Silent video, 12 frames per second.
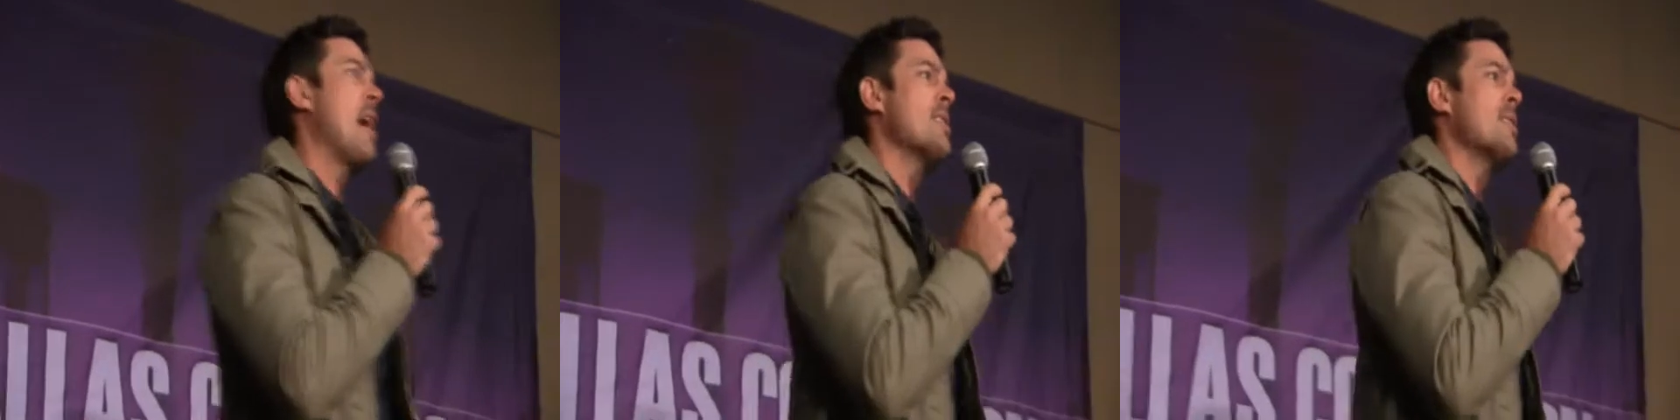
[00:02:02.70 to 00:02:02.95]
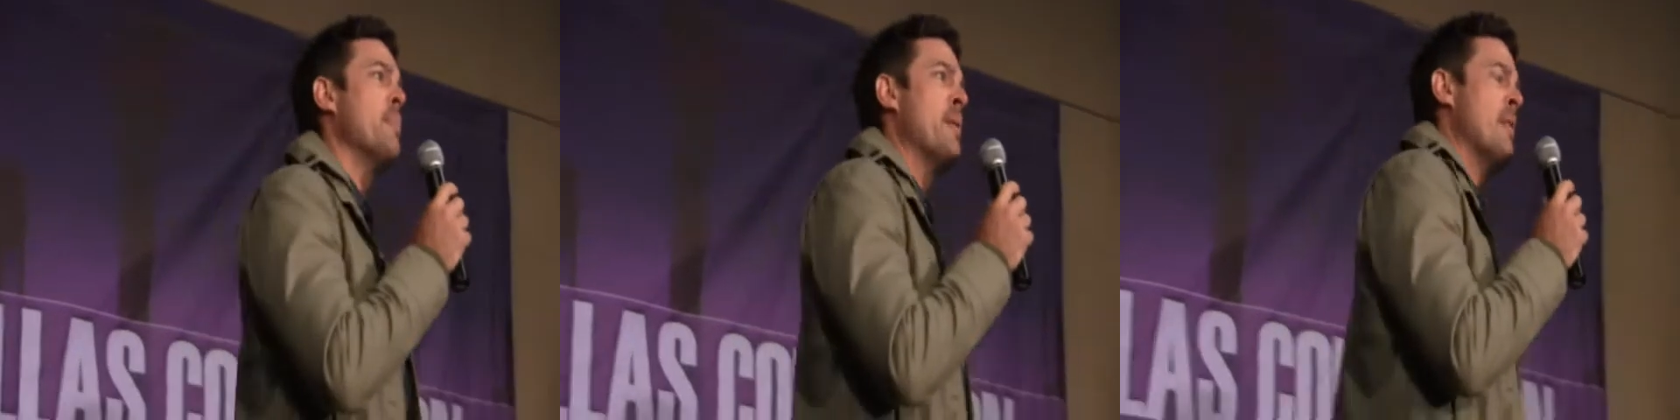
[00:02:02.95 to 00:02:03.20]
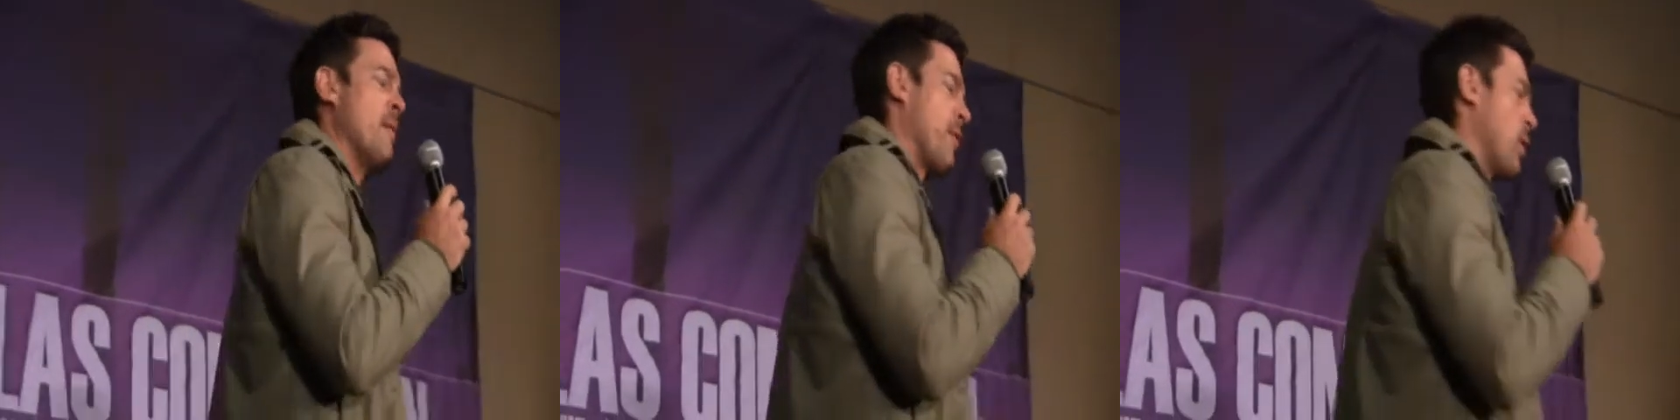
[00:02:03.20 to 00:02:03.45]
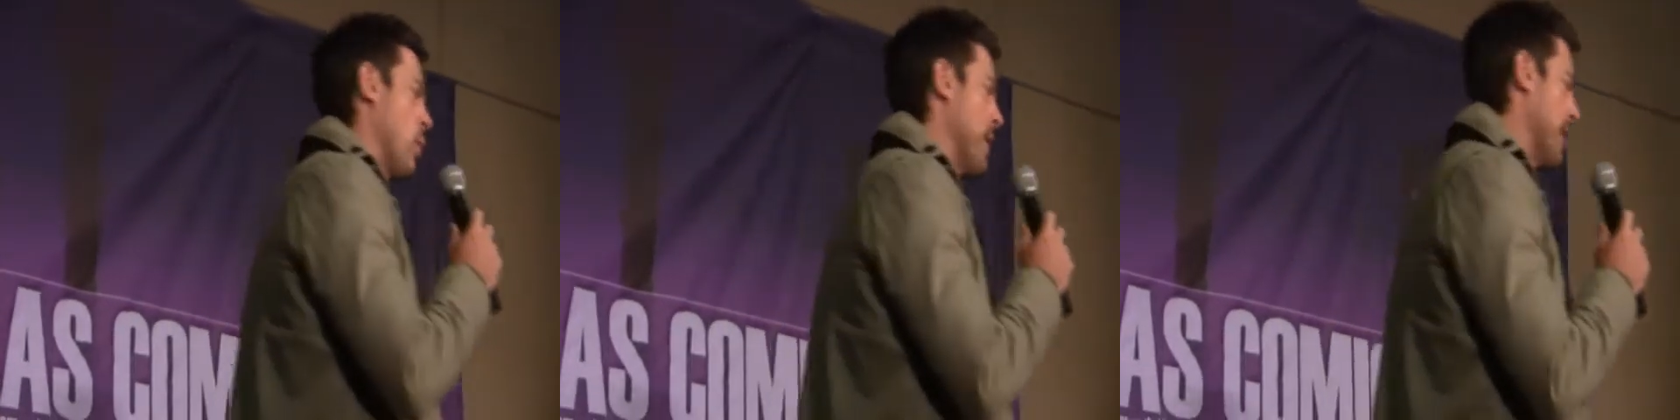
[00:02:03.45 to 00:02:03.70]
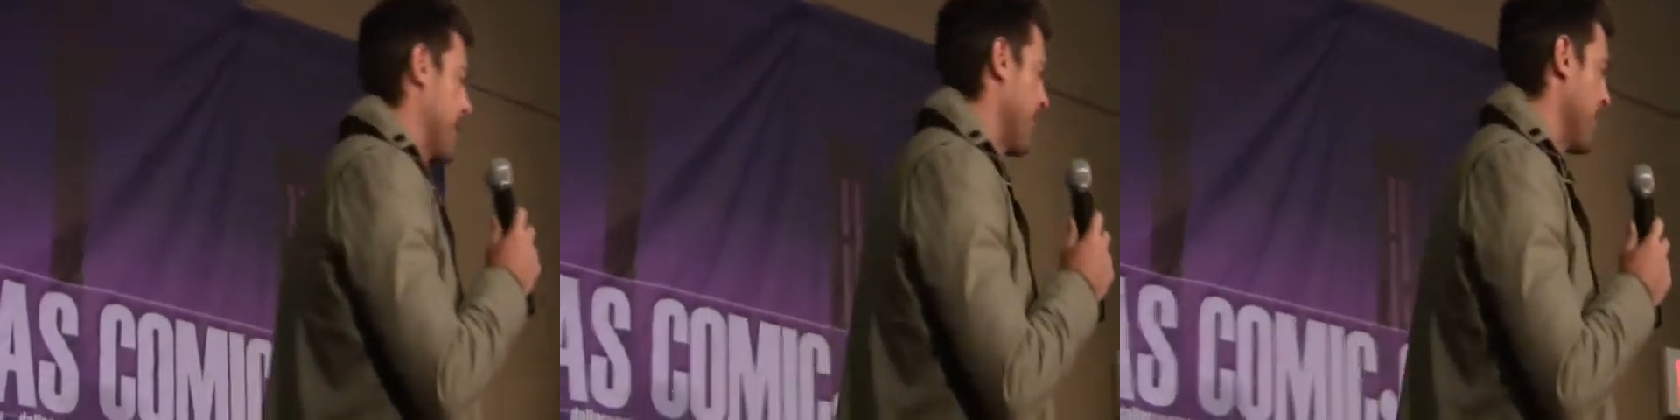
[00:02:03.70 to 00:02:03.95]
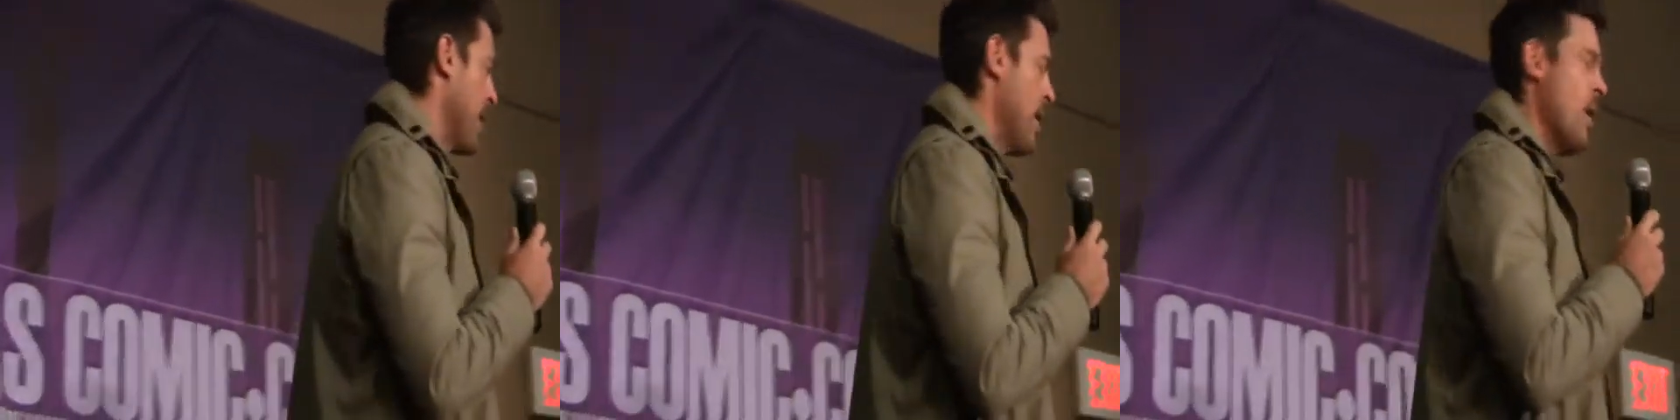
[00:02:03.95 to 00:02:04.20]
cast had been there for a week.
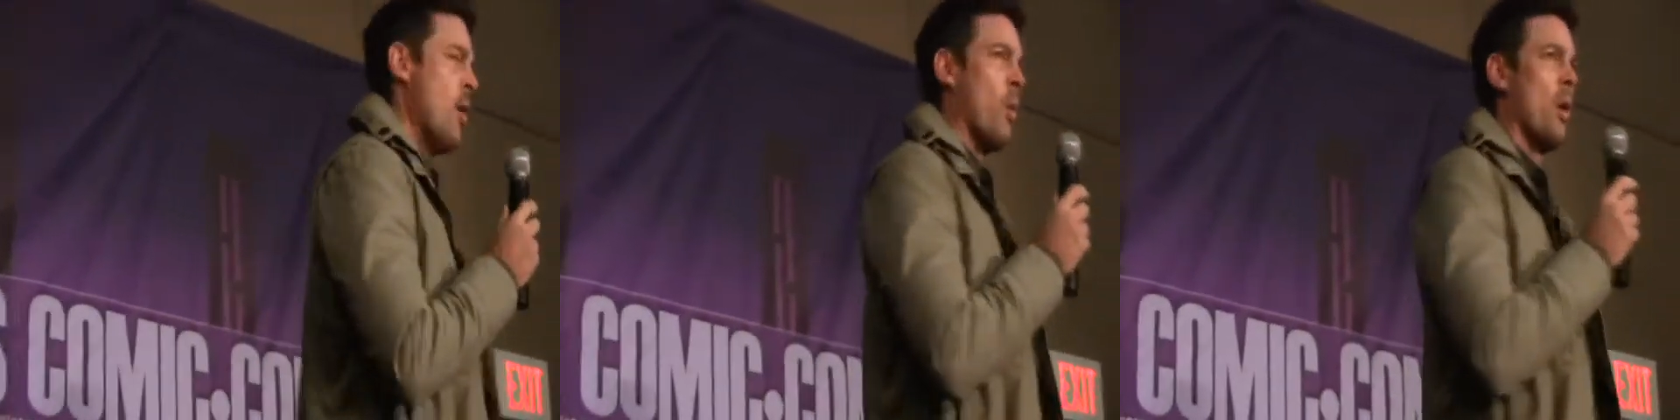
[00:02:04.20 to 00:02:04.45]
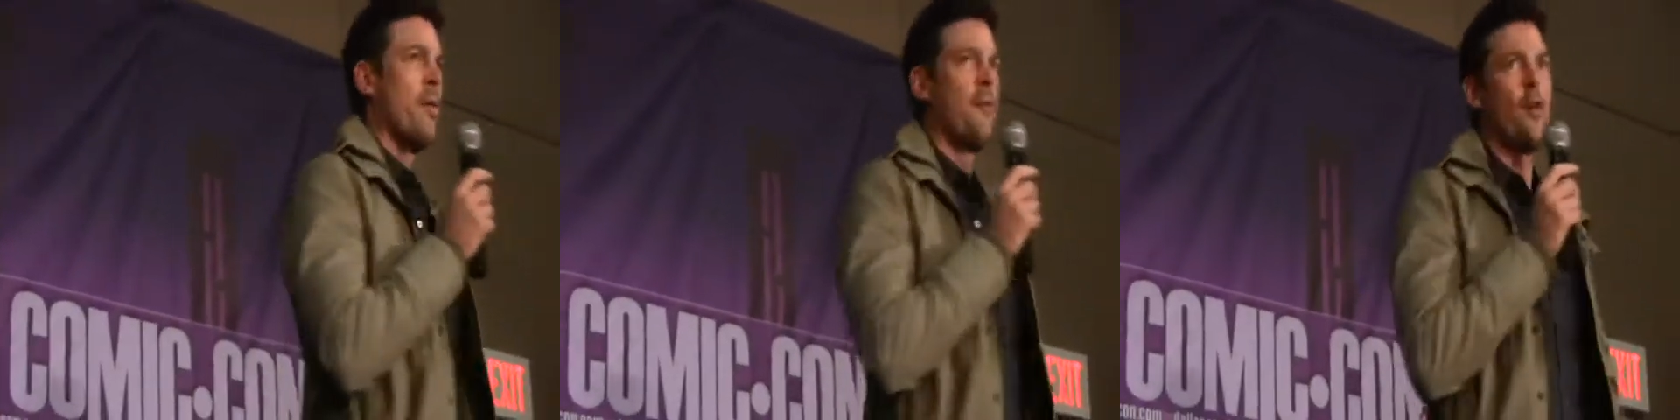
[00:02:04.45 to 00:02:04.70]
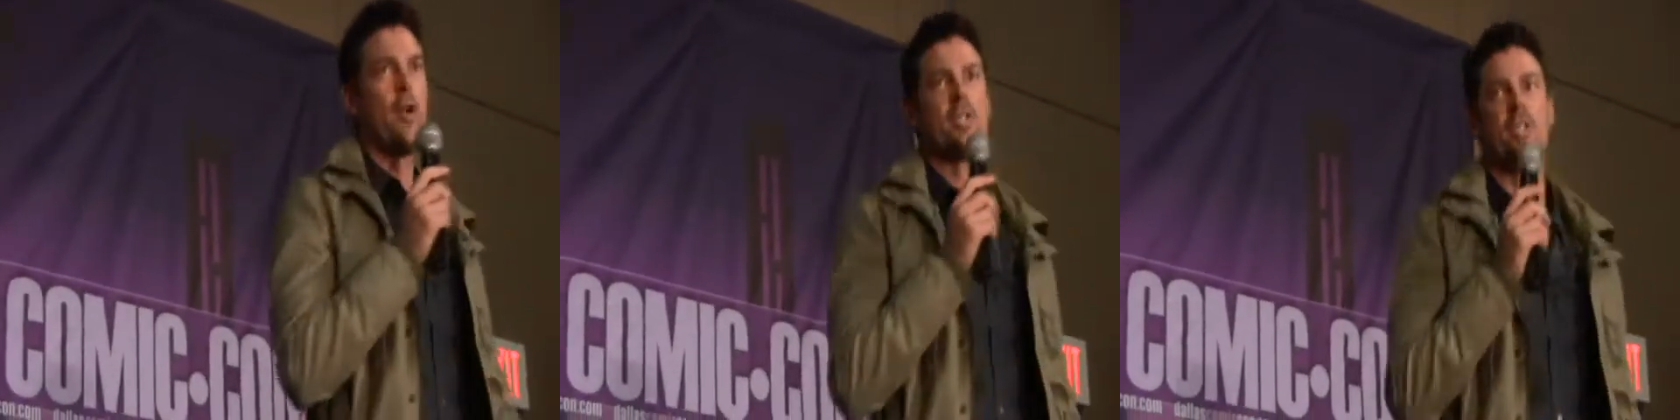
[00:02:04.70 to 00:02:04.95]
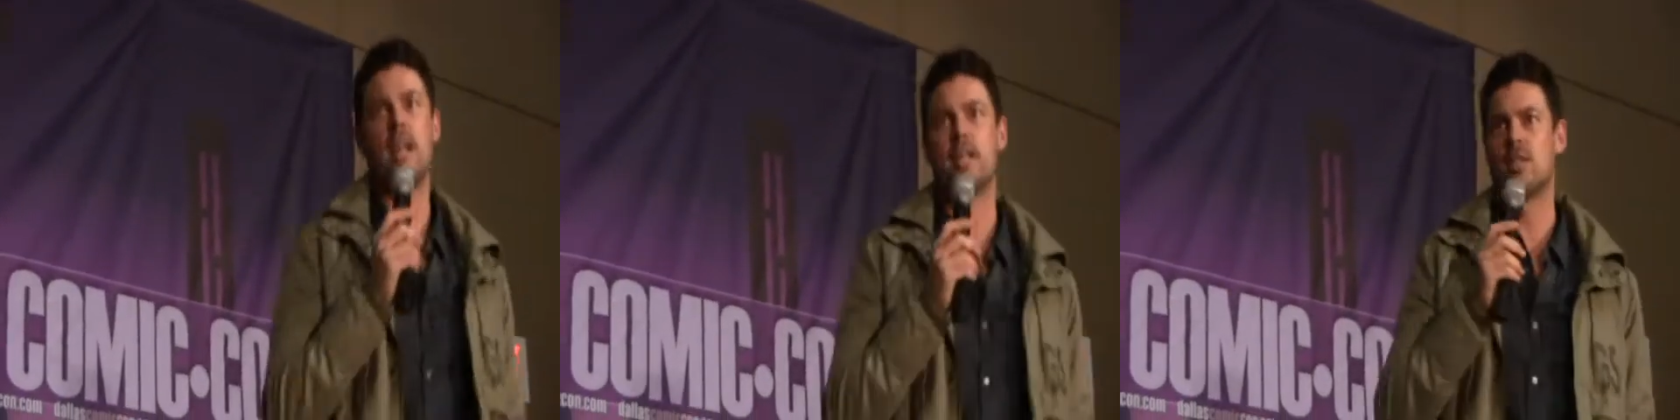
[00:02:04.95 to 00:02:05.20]
Well, on the first day,